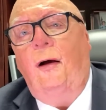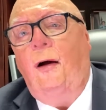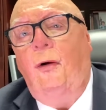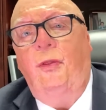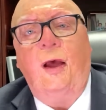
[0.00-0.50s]

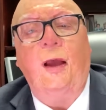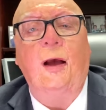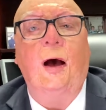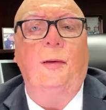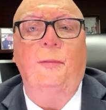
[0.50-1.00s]
oh, they
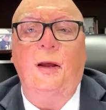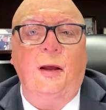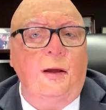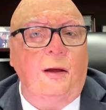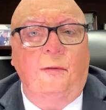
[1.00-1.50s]
got
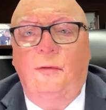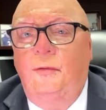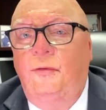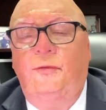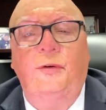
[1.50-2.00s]
me
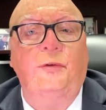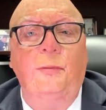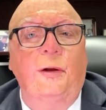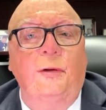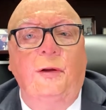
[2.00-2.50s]

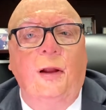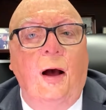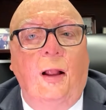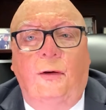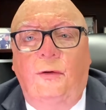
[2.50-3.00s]
$50 million
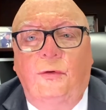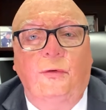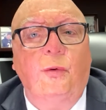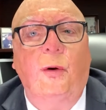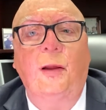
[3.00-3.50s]
or
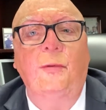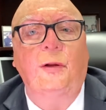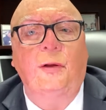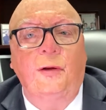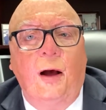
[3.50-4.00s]
$20
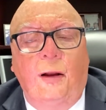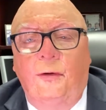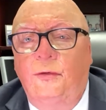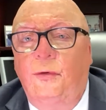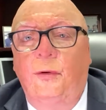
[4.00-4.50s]
million
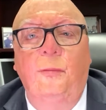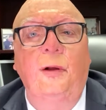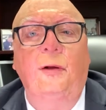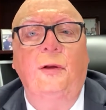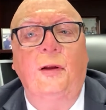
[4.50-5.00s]
or a
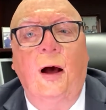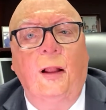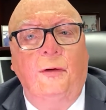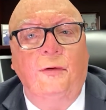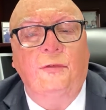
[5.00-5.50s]
million
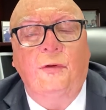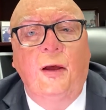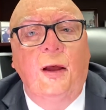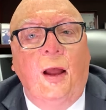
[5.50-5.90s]
dollars.